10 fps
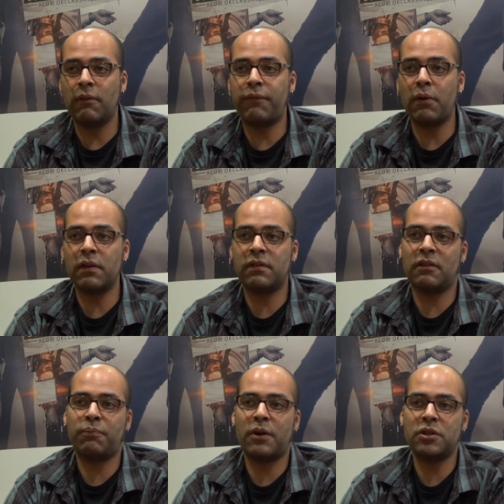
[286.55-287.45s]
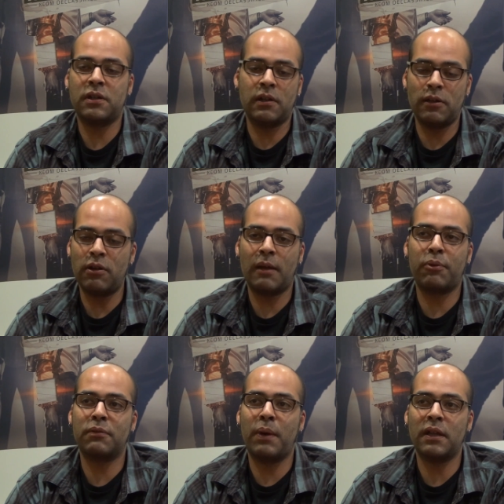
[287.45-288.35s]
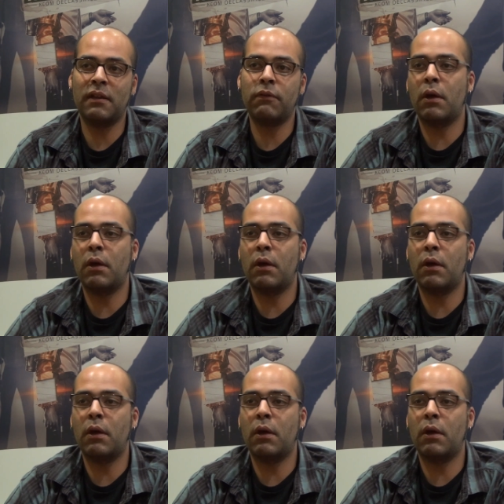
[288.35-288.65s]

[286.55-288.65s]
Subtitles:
focus, expression, and a unique perspective.